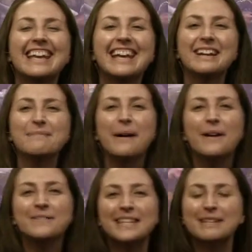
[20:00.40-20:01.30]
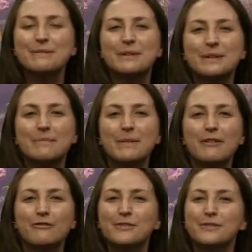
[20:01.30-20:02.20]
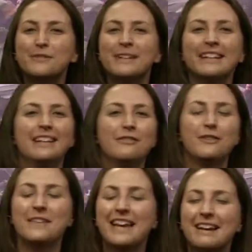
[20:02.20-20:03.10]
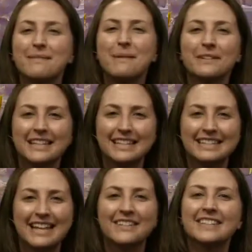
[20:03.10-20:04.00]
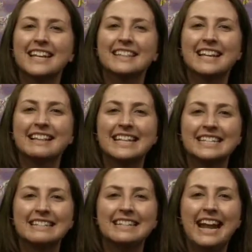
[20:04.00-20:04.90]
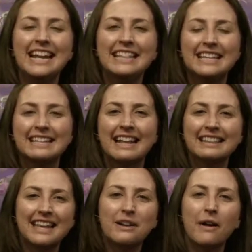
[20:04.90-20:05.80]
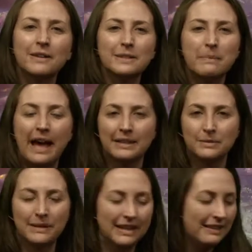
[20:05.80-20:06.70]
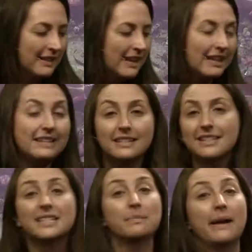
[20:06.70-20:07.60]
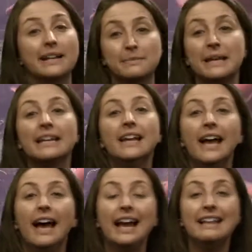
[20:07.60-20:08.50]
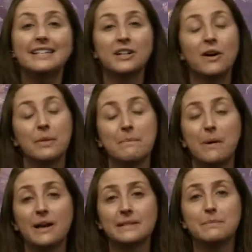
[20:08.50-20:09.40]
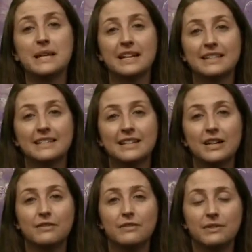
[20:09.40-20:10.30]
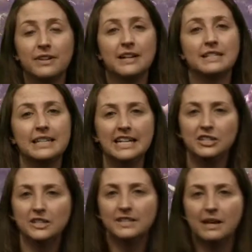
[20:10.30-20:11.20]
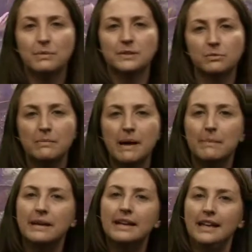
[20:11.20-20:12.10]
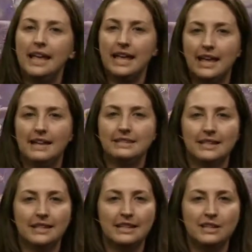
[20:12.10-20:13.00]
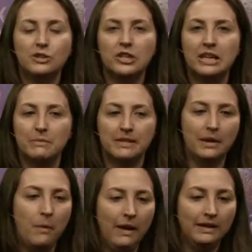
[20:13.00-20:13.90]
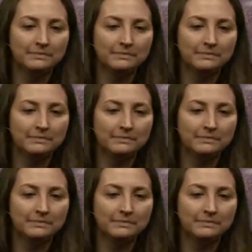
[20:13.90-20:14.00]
Garibaldi, you could be food for the Garibaldi. It sounds like they like to eat anything that they cross paths with. That doesn't surprise me. I like to call them bossy because they're, they're very tenacious. They will swim up and uh, they usually get what they want.